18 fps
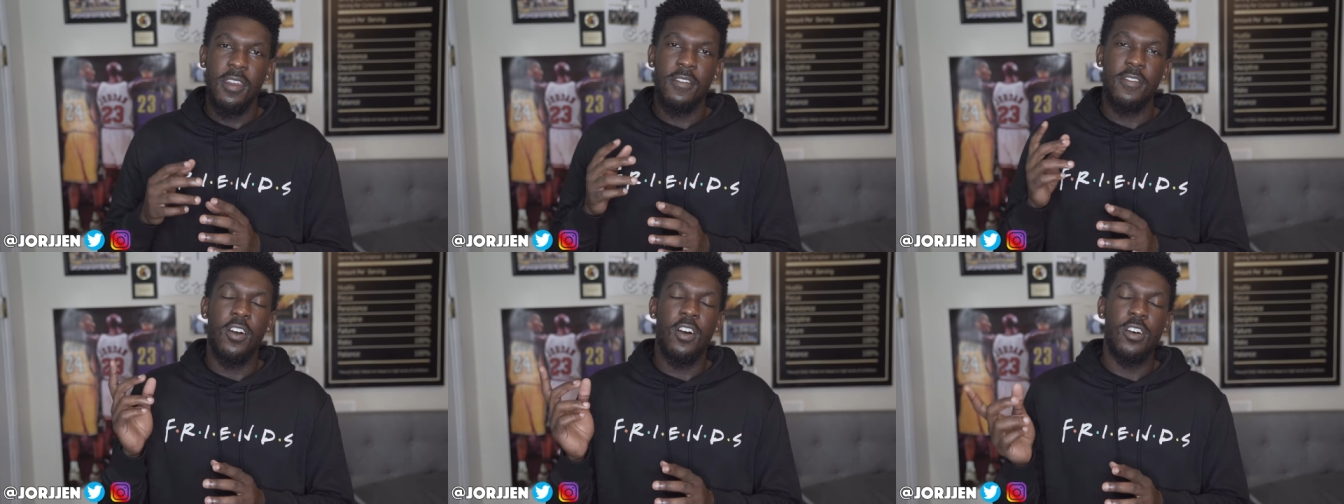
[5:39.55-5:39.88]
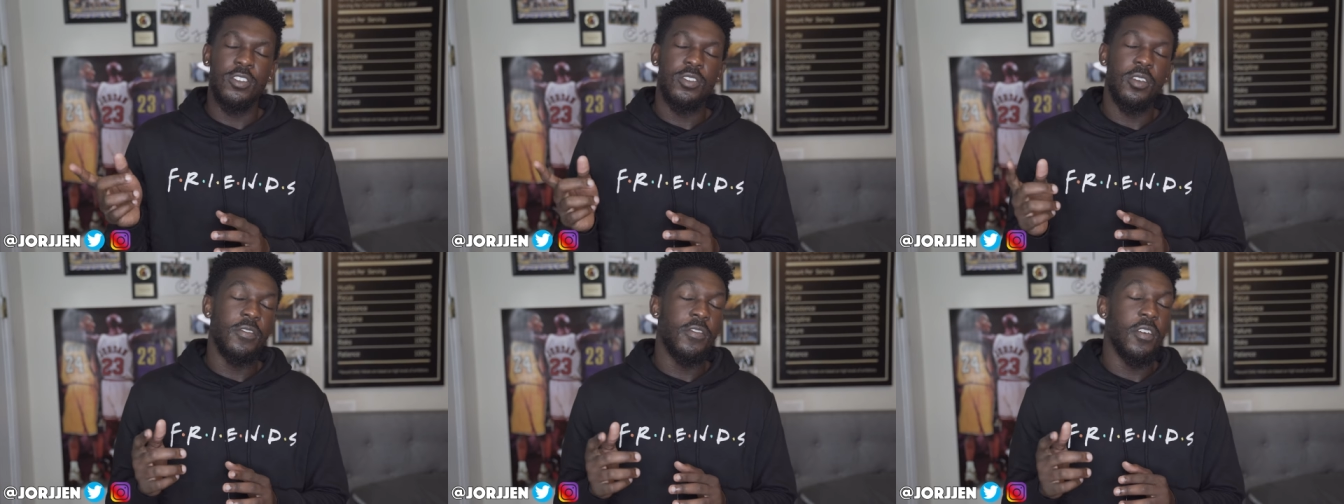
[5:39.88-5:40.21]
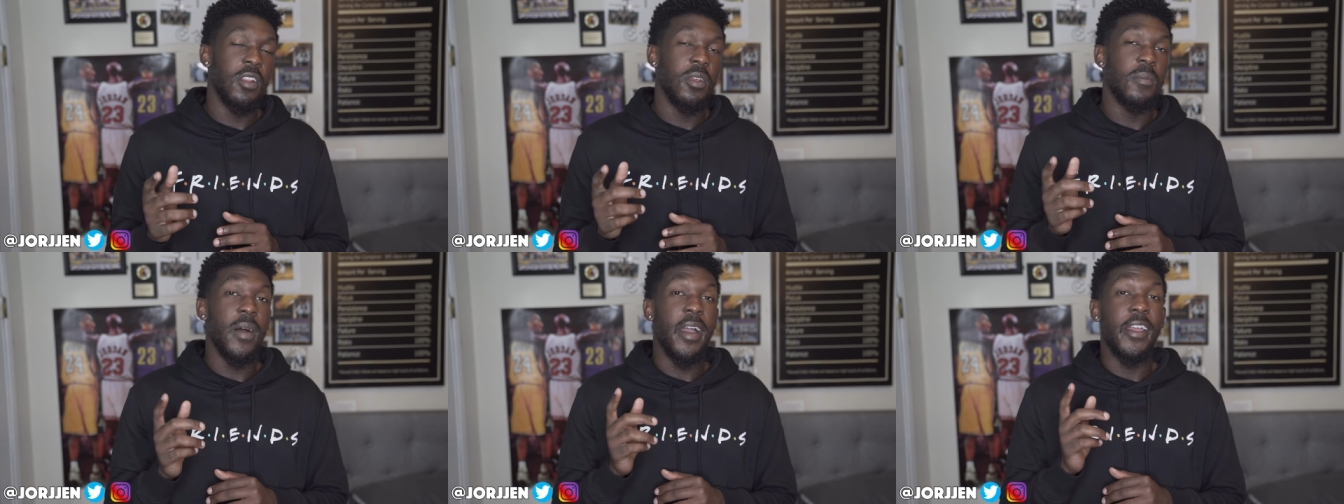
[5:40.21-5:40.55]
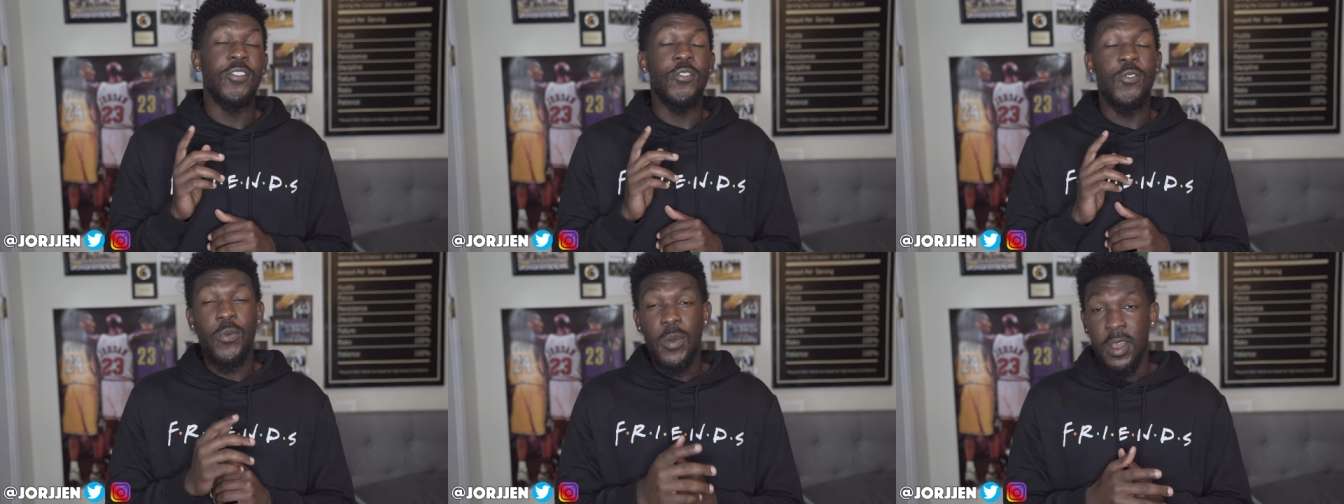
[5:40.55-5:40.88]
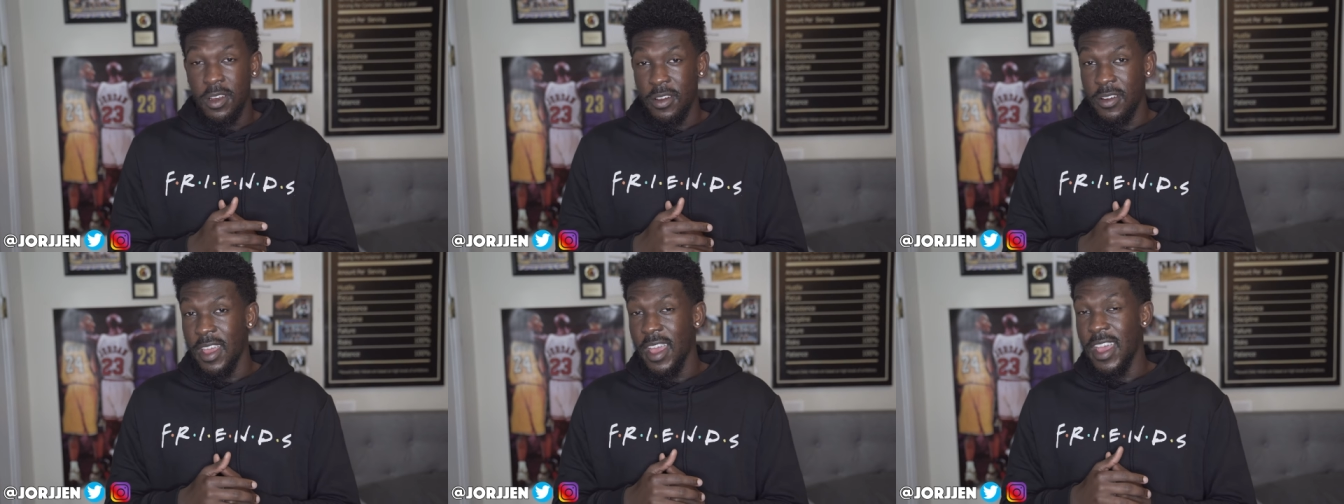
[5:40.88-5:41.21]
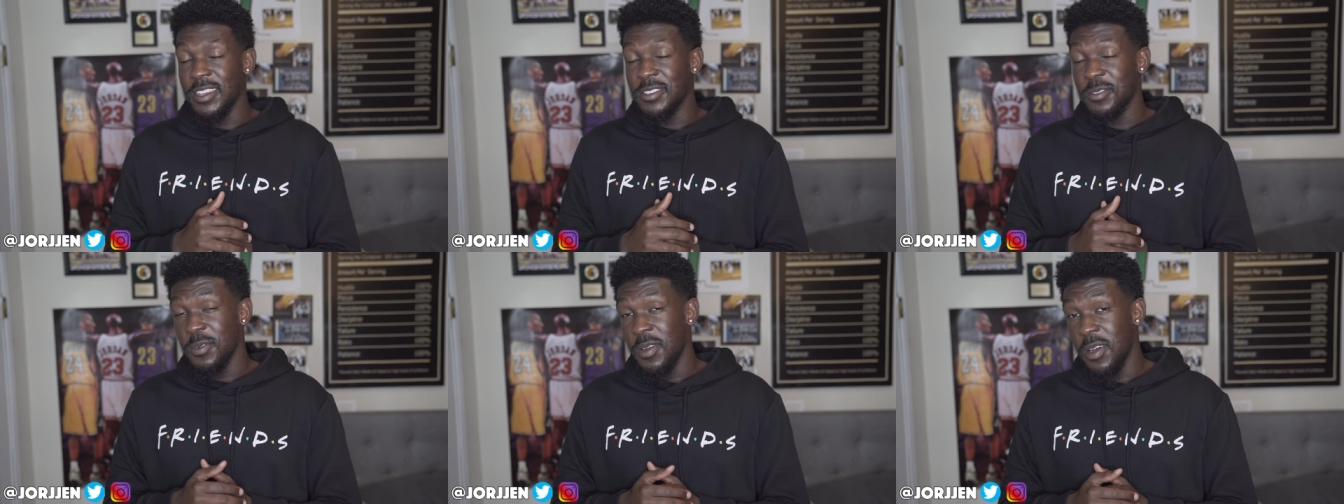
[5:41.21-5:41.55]
And also follow my Twitter
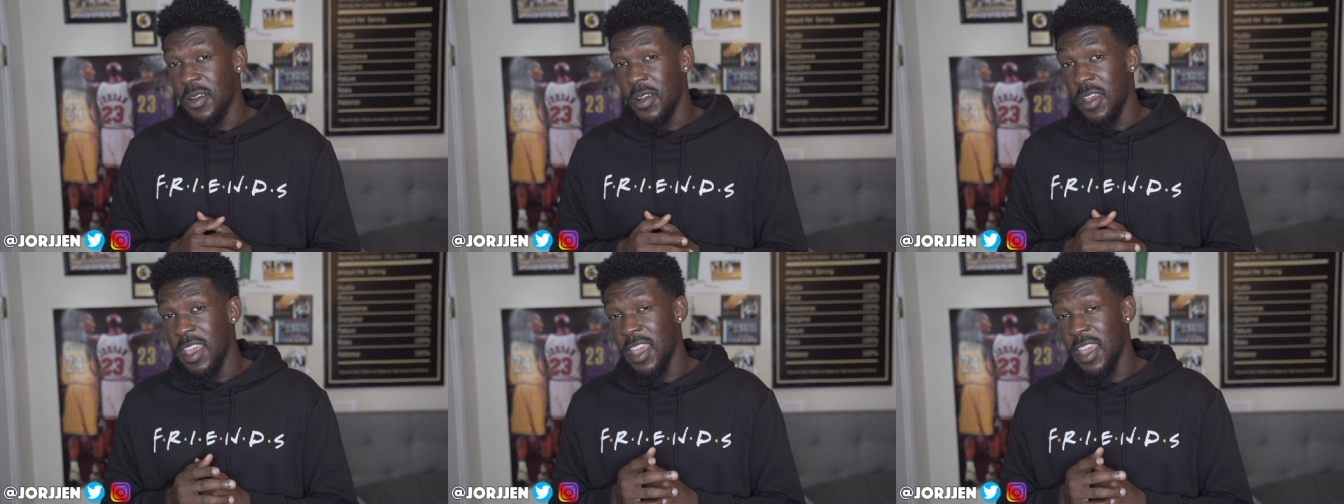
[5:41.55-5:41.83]
as well.